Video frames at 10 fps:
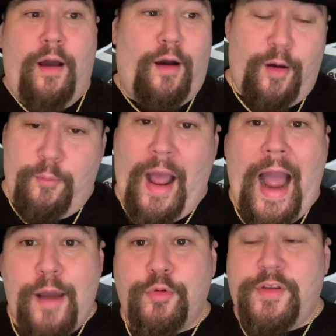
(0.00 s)

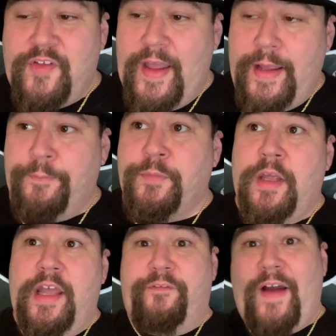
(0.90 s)
I would say
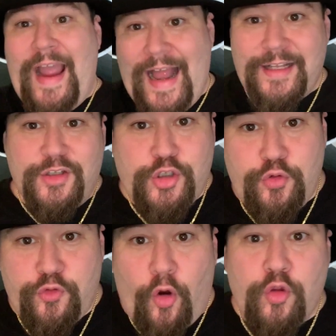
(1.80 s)
if I had to
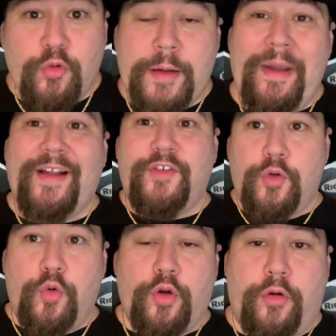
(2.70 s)
choose all the running backs
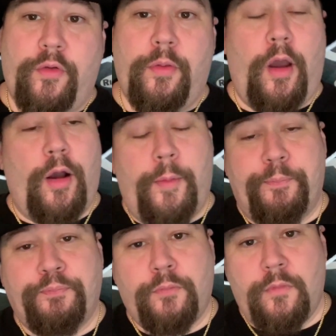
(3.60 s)
in order,
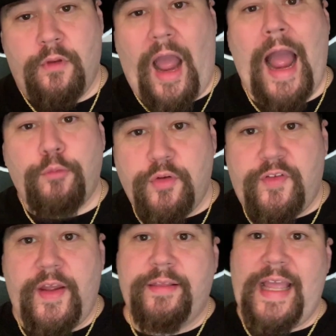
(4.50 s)
I would
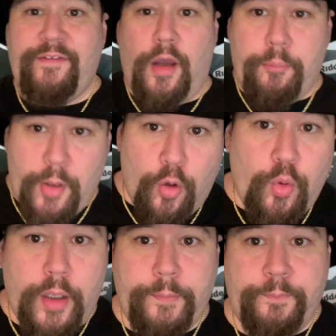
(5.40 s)
say Le'Veon Bell
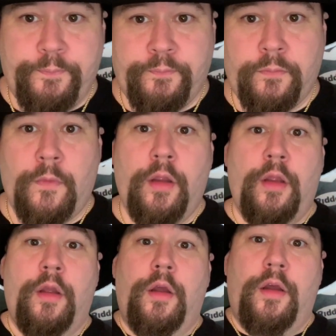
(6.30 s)
1,
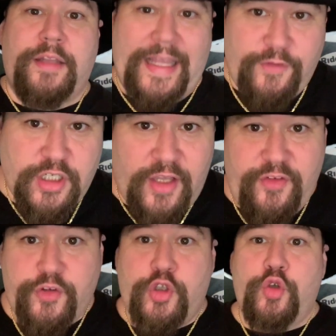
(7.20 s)
David
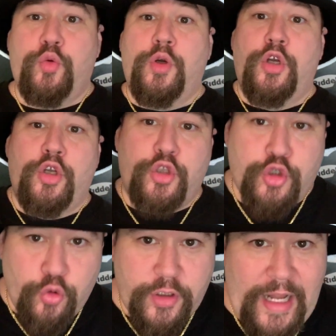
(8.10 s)
Johnson 2,
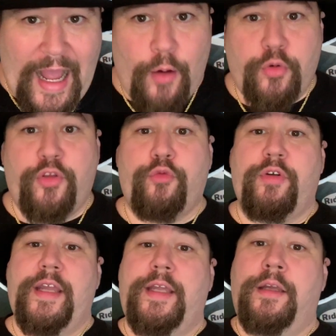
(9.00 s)
Jordan Howard
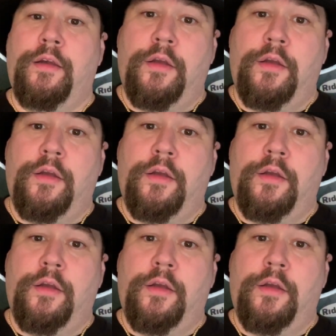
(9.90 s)
3,